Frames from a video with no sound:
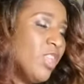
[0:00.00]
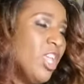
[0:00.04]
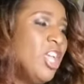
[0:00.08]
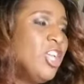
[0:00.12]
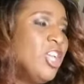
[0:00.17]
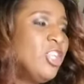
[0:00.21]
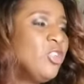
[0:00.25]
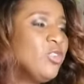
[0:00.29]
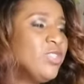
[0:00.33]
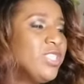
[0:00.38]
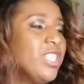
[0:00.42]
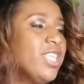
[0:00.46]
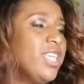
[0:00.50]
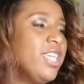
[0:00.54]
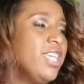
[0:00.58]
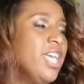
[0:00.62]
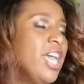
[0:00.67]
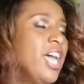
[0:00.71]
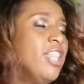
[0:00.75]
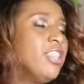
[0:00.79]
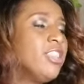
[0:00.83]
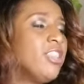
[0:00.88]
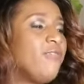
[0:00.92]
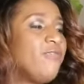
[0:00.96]
you see,
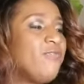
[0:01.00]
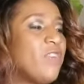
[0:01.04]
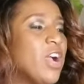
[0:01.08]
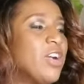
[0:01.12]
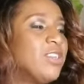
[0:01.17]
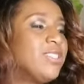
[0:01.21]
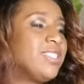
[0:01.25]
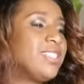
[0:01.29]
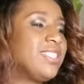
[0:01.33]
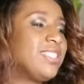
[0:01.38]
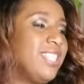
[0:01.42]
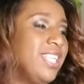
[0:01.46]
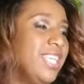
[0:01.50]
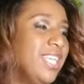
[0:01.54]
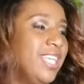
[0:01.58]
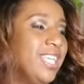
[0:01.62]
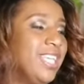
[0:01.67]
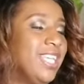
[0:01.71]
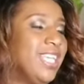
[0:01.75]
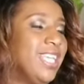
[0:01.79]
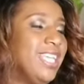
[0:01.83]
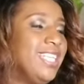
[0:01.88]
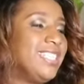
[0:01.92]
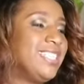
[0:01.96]
the first
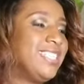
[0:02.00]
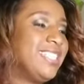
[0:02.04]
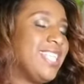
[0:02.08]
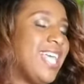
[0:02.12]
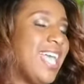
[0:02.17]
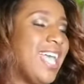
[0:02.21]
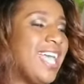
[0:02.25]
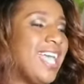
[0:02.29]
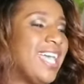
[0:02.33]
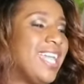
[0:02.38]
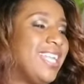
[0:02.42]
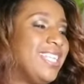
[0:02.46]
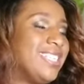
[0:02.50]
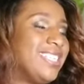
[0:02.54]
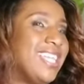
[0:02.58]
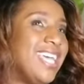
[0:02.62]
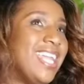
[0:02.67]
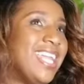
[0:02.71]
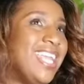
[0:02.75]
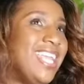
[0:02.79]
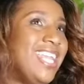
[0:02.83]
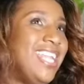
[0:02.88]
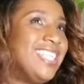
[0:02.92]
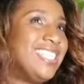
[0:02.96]
thing he said is that
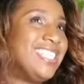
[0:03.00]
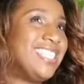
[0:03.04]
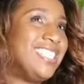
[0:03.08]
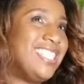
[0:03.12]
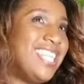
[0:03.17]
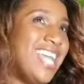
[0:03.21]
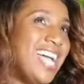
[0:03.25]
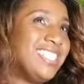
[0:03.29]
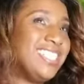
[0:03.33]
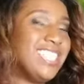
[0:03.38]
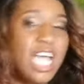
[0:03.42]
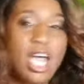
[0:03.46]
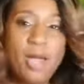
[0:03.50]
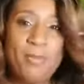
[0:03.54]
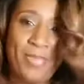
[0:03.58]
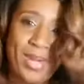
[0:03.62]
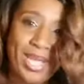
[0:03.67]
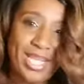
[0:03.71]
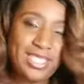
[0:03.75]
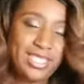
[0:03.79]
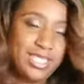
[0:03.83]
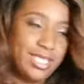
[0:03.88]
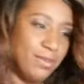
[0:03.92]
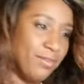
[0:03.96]
it is not a
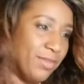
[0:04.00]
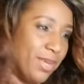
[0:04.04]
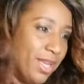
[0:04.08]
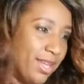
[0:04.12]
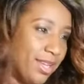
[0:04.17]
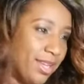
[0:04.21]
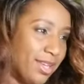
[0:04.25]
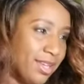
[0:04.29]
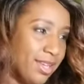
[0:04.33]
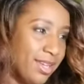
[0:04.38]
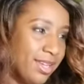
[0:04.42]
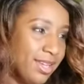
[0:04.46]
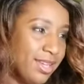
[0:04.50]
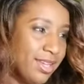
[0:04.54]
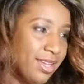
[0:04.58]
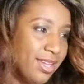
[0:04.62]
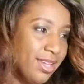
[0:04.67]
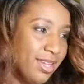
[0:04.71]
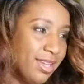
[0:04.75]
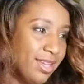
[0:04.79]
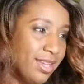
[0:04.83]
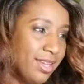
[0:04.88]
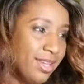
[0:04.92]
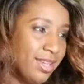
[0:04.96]
pandemic.
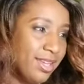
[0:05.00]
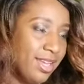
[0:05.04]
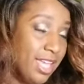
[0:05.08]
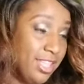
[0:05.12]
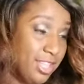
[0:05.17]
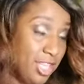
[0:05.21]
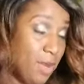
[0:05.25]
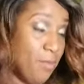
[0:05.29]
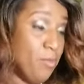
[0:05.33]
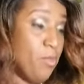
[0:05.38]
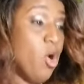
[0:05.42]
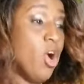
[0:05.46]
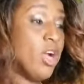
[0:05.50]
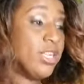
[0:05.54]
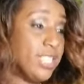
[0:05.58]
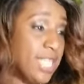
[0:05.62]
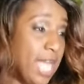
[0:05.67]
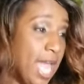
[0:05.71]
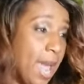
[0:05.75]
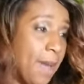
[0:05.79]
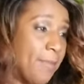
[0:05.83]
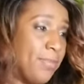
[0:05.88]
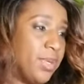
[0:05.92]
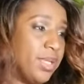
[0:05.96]
And then March
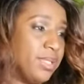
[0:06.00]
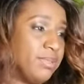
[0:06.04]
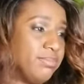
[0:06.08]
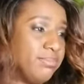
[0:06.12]
happened.